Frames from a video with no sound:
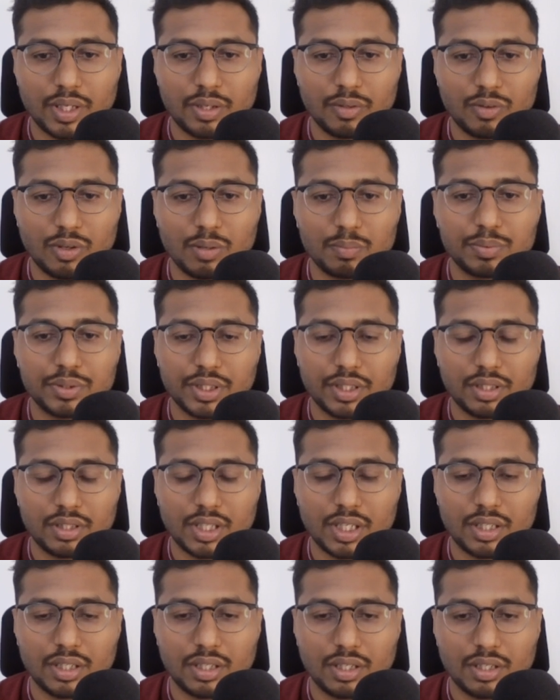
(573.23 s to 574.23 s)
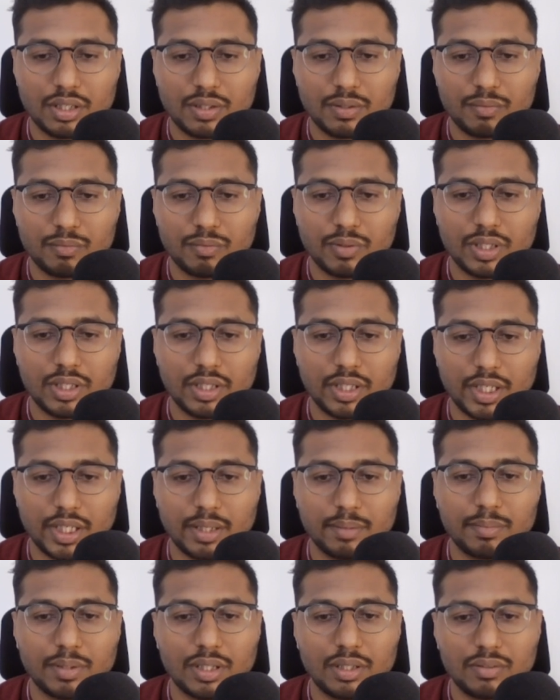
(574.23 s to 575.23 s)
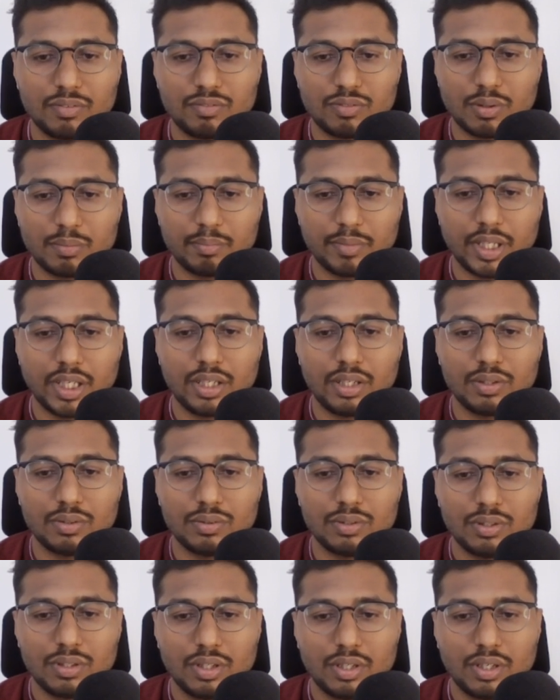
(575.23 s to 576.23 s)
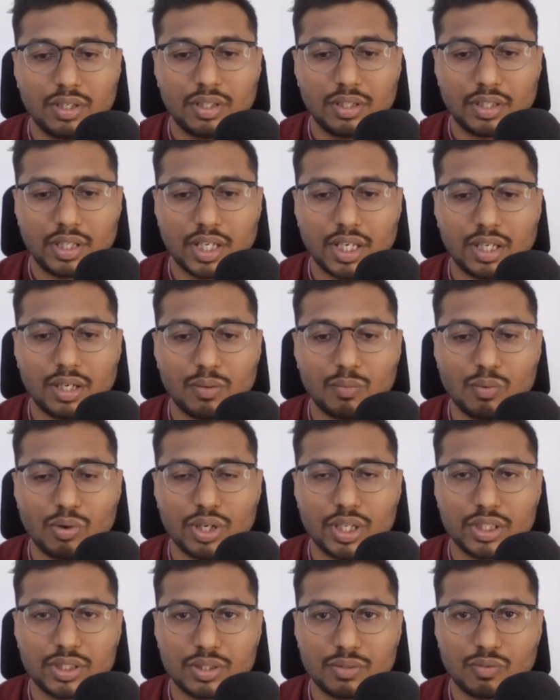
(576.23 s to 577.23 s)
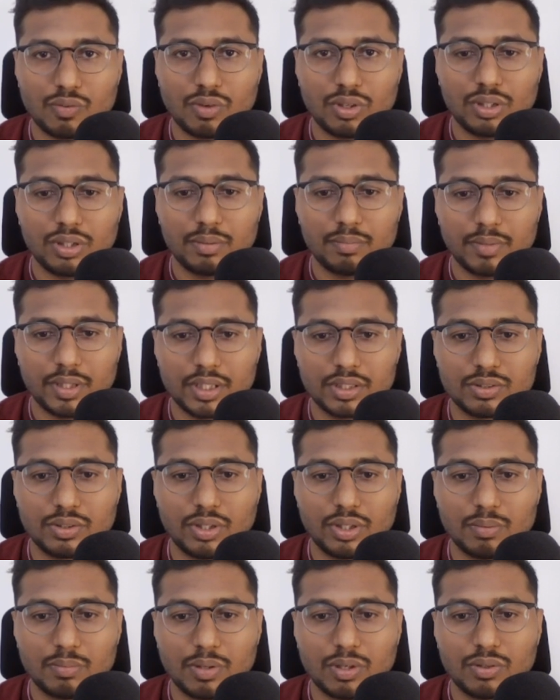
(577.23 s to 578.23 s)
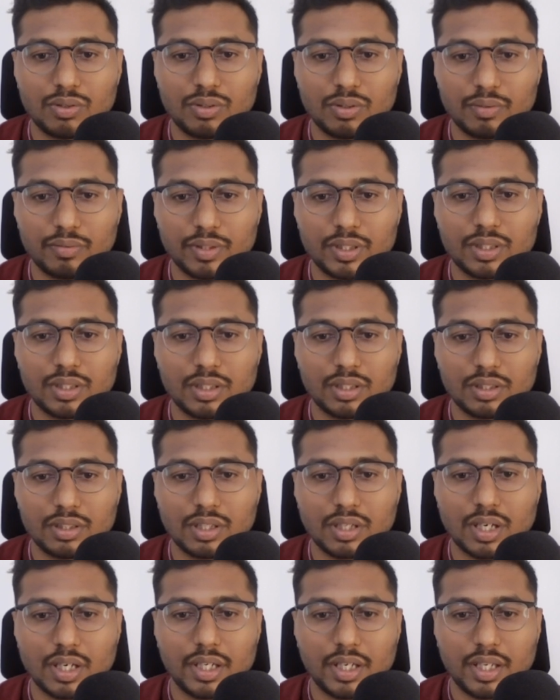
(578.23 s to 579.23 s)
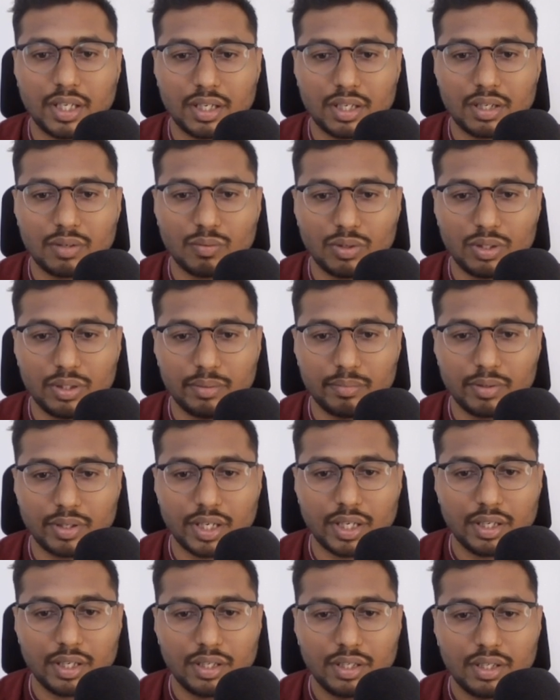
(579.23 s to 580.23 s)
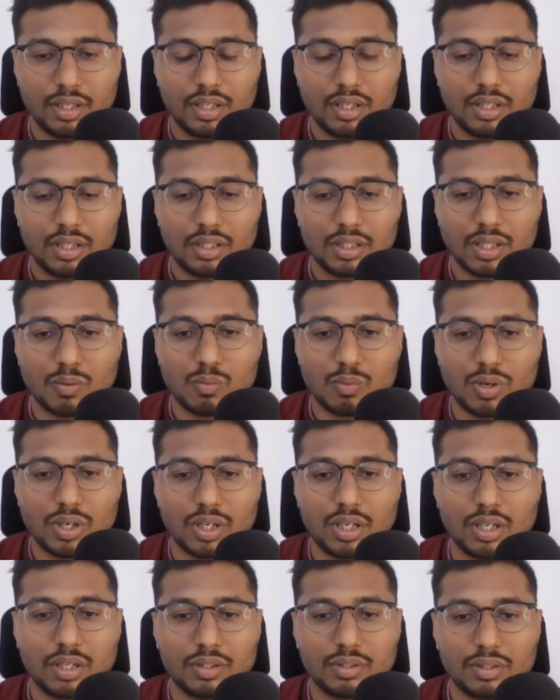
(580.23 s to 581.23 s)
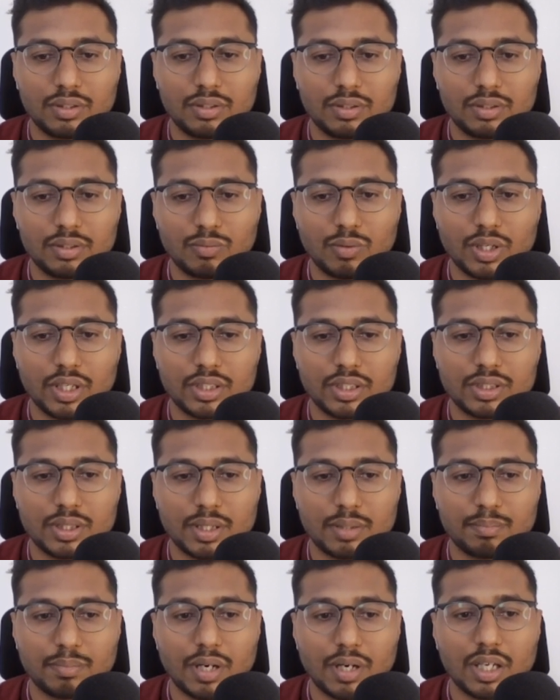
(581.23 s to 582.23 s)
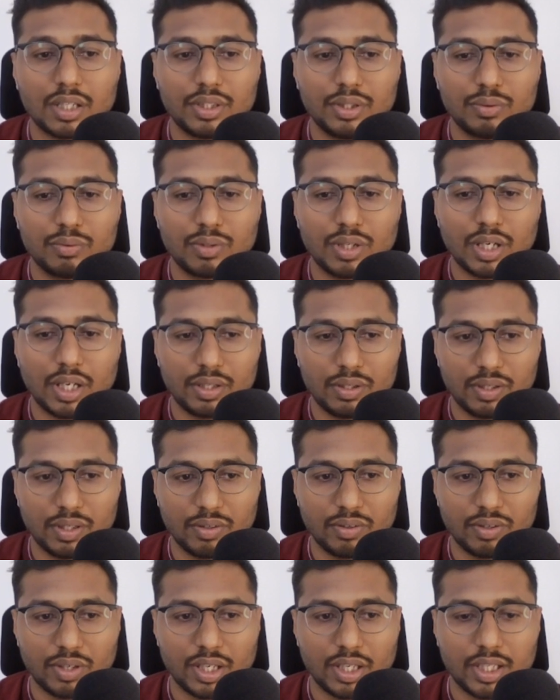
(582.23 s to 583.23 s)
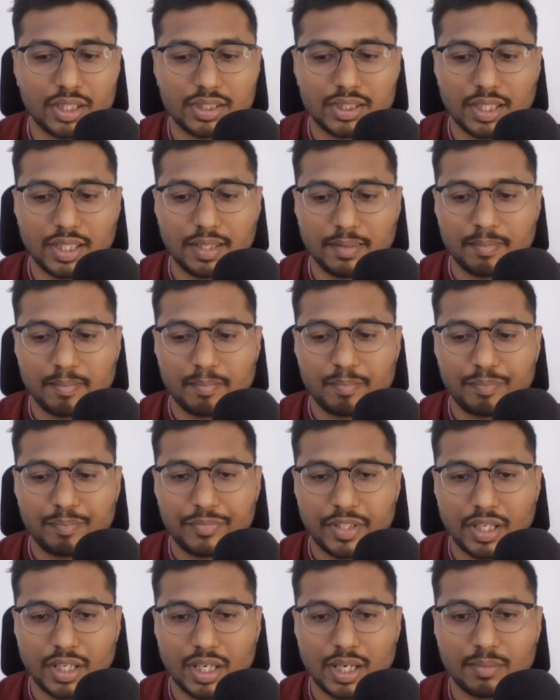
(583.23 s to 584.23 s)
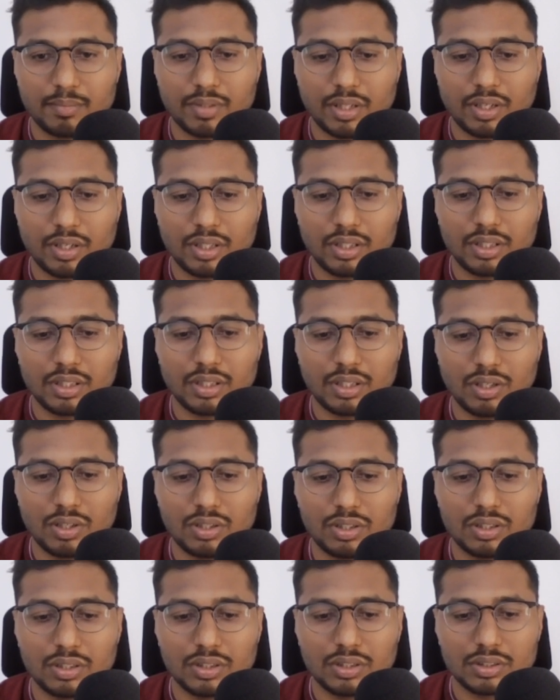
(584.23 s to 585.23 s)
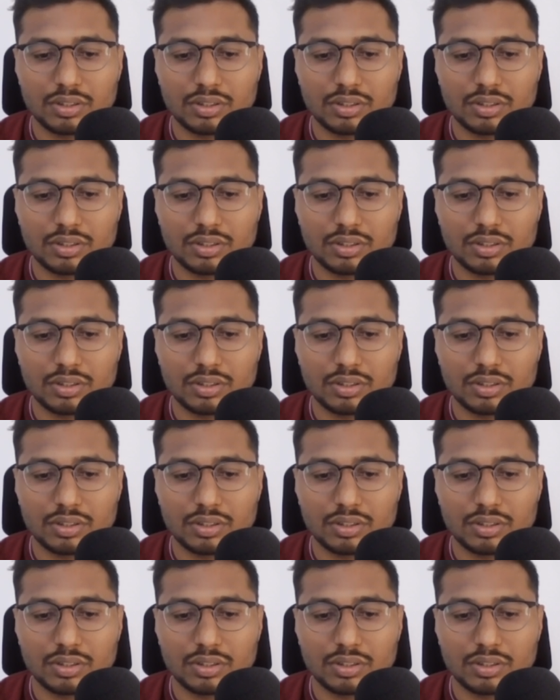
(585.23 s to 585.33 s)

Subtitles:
option that will enable for me to tell what is the volume is going to mount with the container volume. Okay, now what is the path you would like to give? Okay, let's say here I'm on the